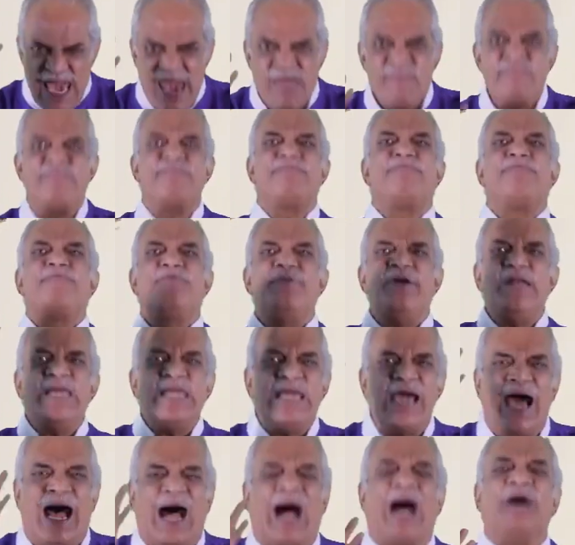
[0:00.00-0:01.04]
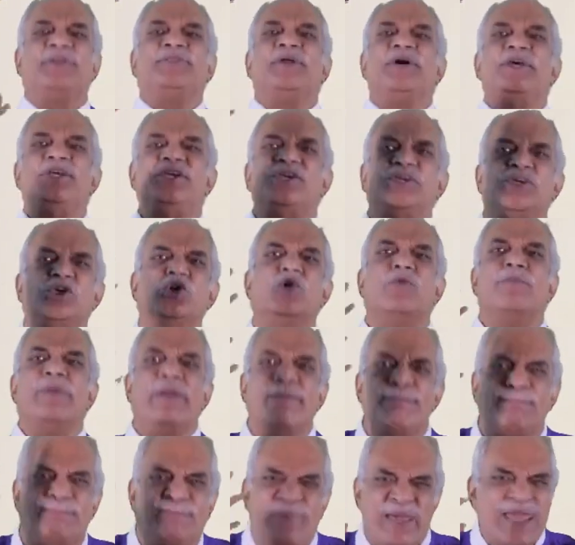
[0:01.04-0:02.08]
Every other
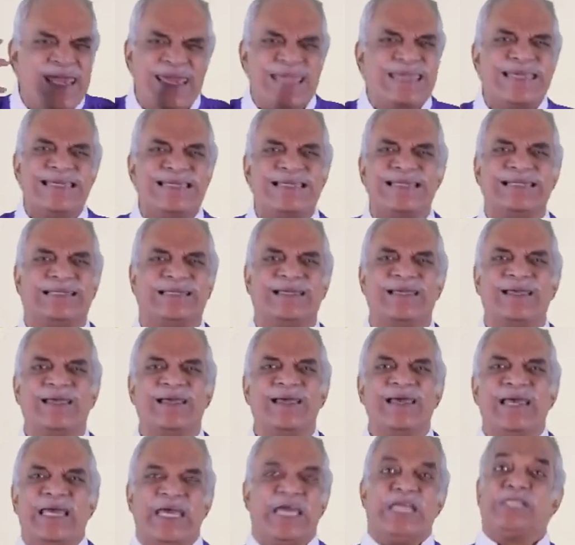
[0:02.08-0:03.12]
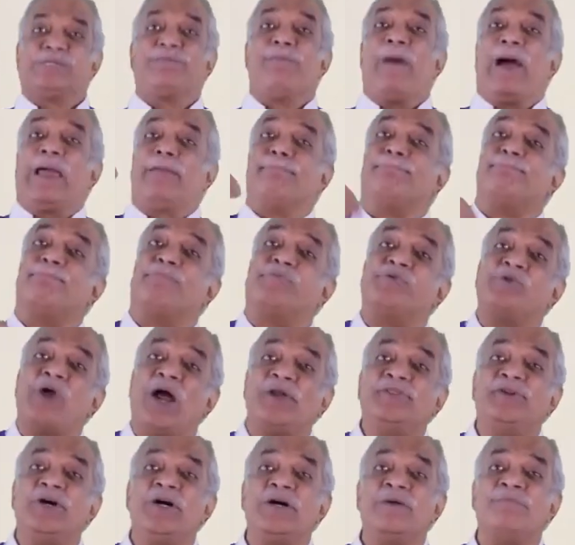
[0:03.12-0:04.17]
human being is my
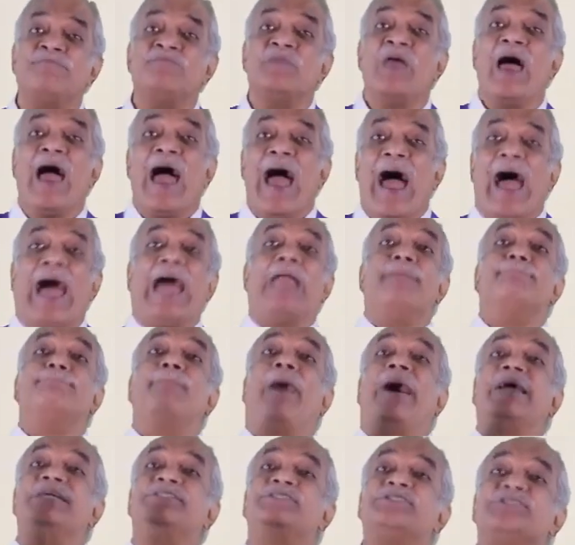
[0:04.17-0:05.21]
brother and my